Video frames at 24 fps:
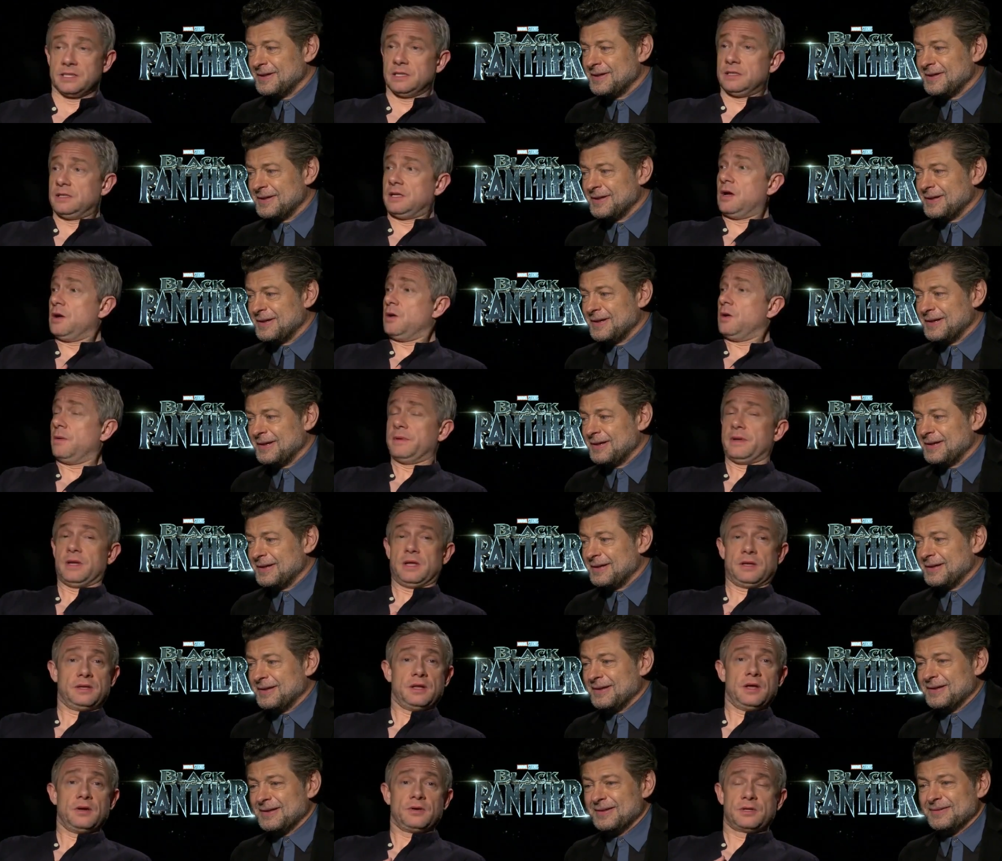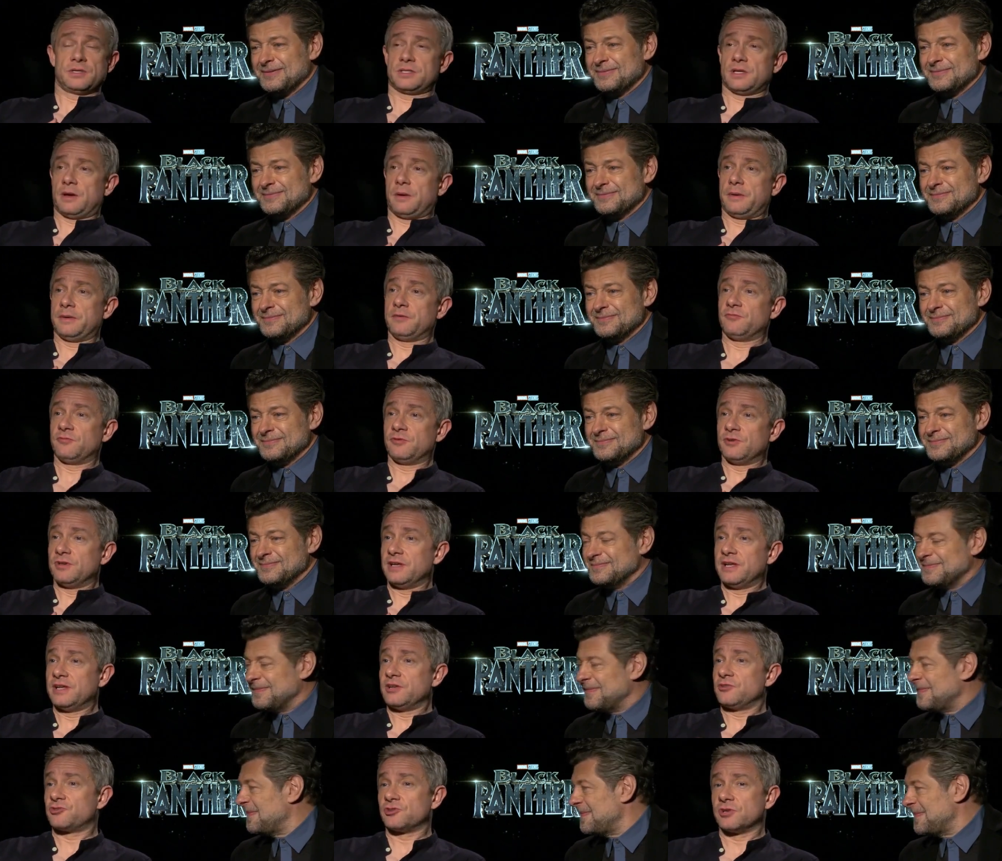Speaker 1: I didn't know. I mean, no, because I mean,
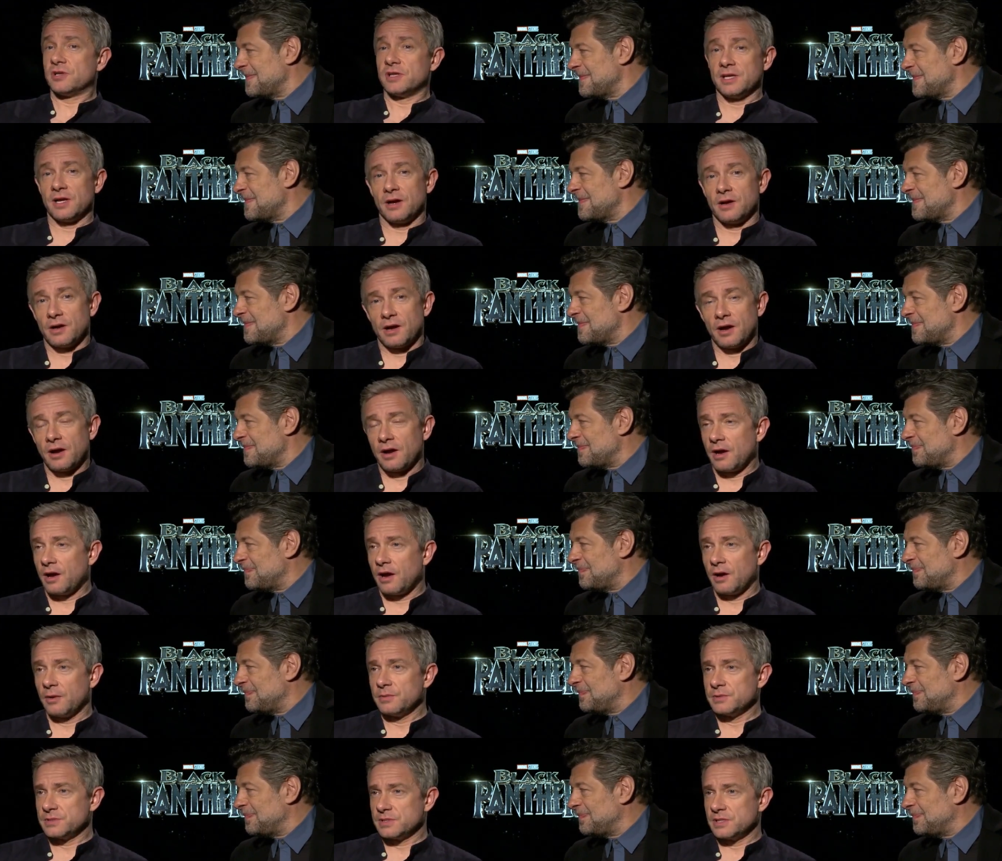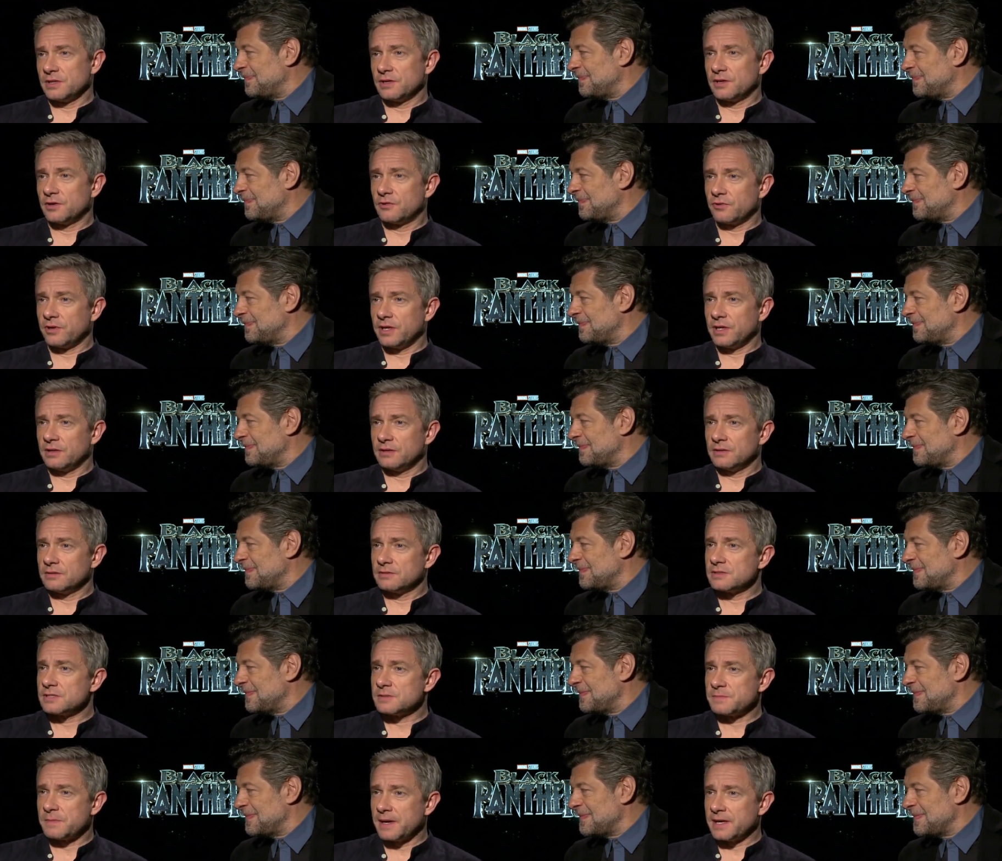literally, I, I, I, was in a
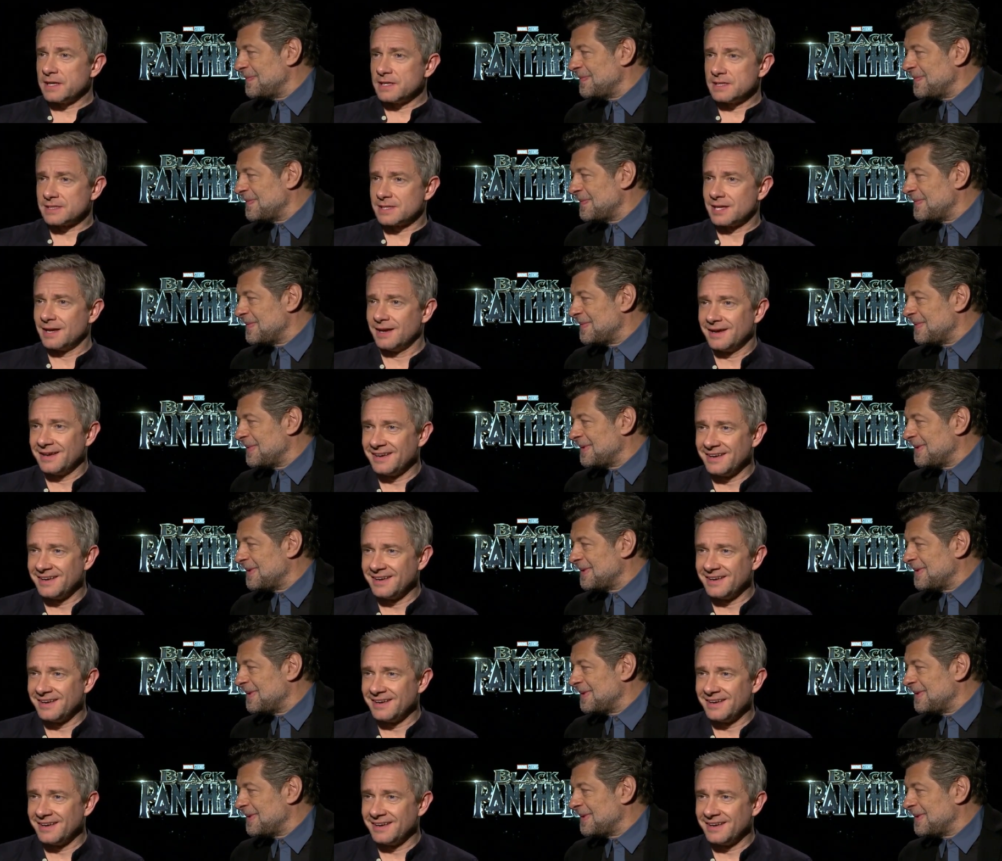green space